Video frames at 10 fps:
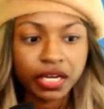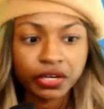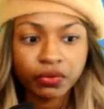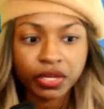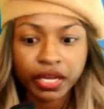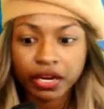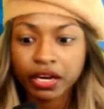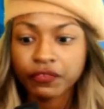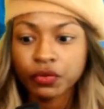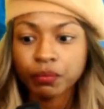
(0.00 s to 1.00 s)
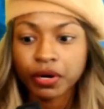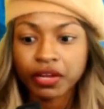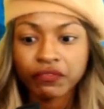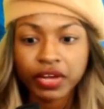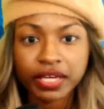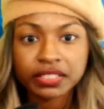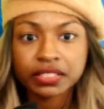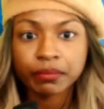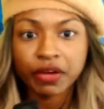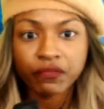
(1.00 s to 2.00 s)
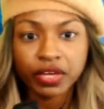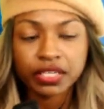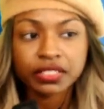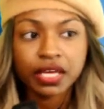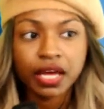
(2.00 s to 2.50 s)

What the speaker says: I don't care if you bring facts to my face.